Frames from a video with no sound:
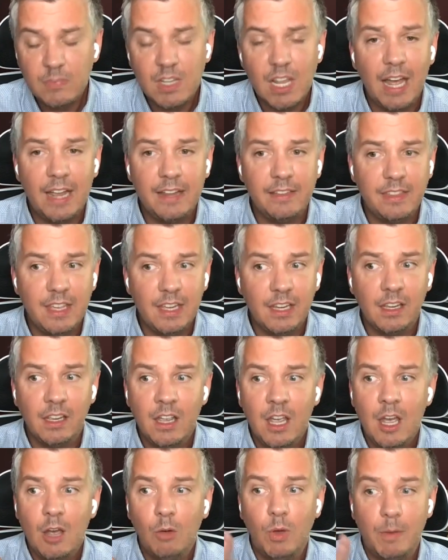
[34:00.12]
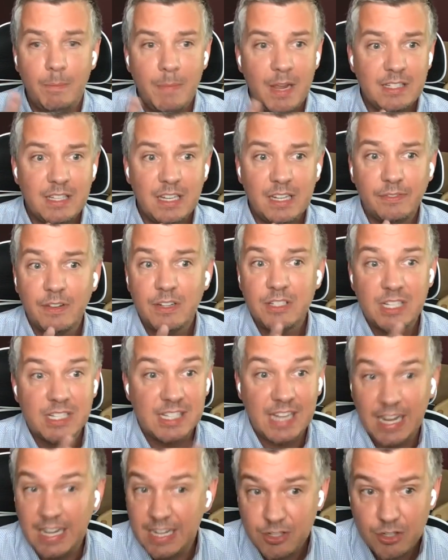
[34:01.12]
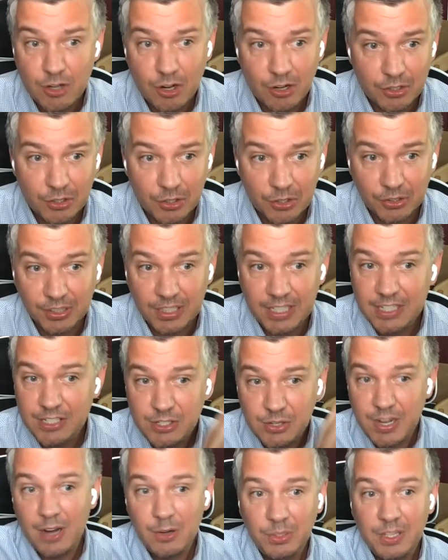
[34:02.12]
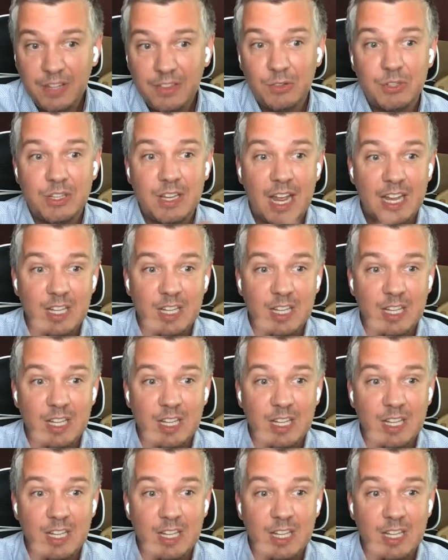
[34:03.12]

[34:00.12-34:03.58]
I think what makes a difference is getting started early. So not only those